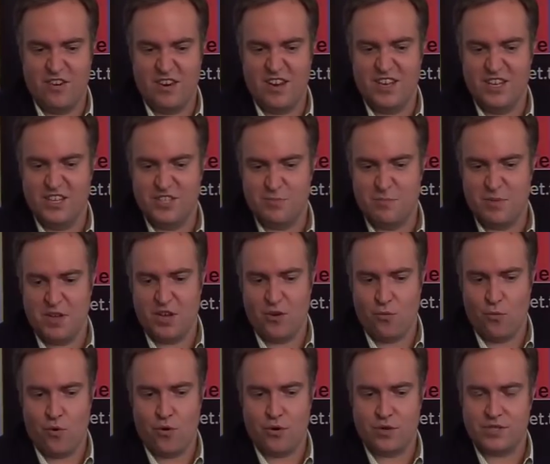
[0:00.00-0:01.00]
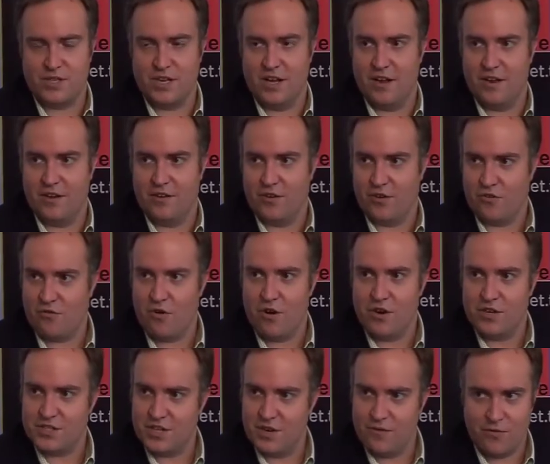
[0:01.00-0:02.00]
is being worked on
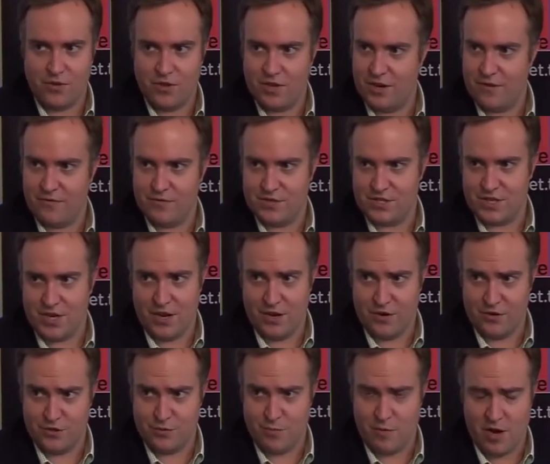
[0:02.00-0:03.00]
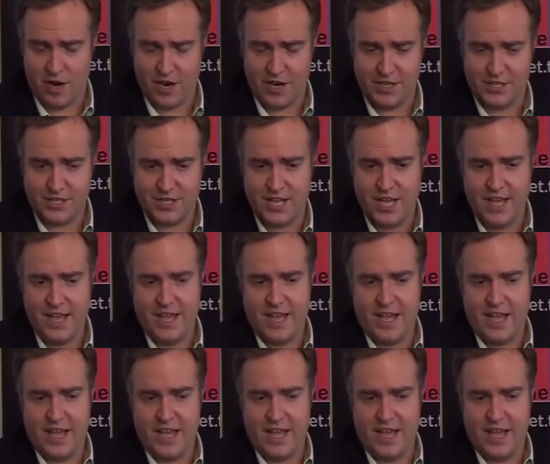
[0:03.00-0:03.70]
across several of the different standards bodies.